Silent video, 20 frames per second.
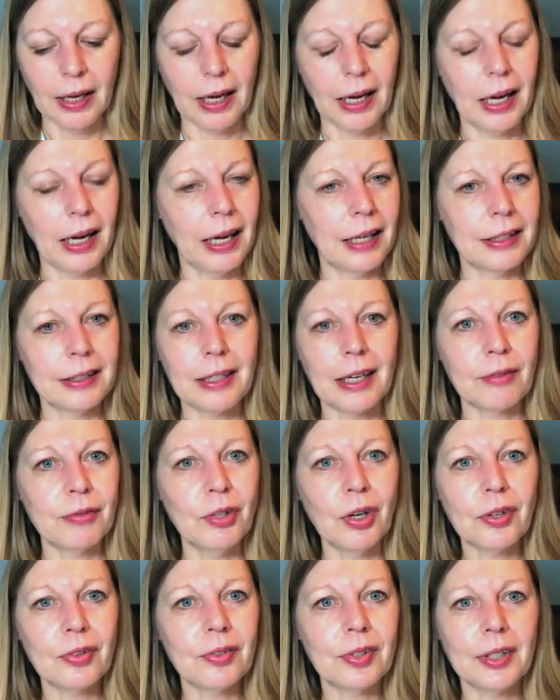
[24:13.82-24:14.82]
And I've
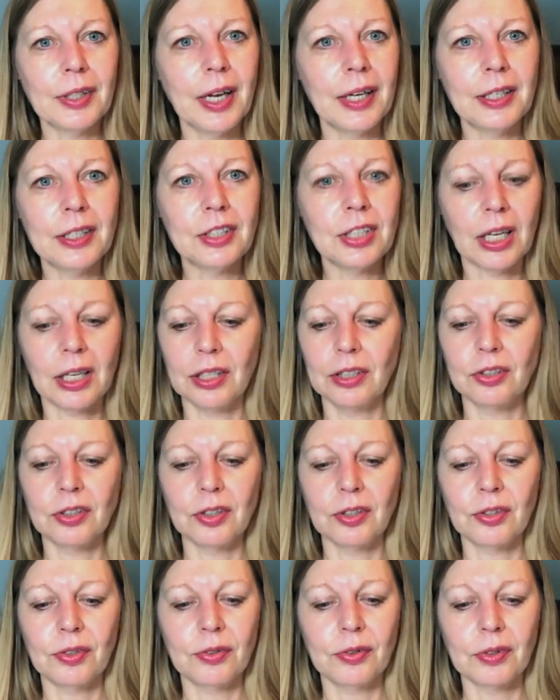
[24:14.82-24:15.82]
not seen any
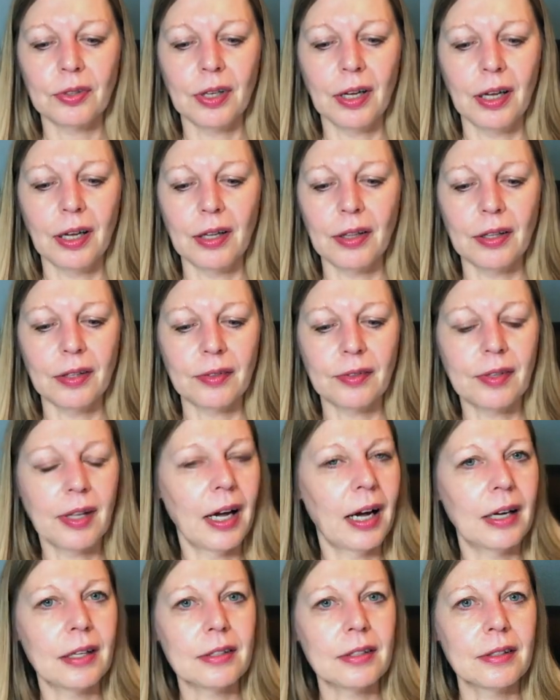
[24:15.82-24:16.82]
challenges that
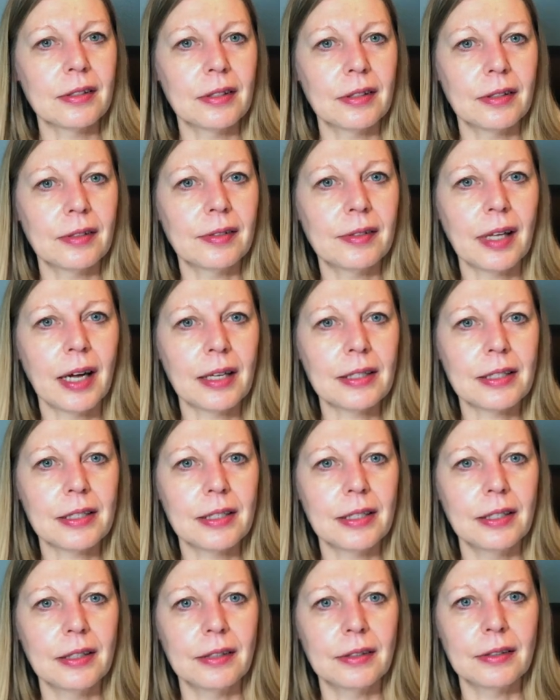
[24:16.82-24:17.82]

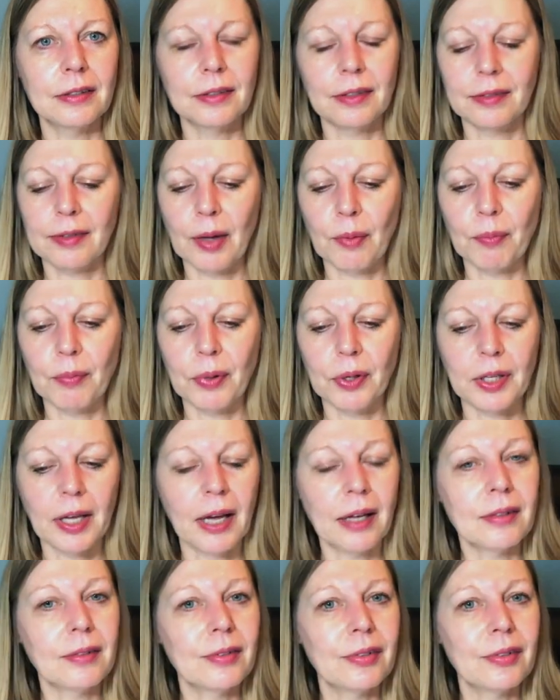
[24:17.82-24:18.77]
started in December yet.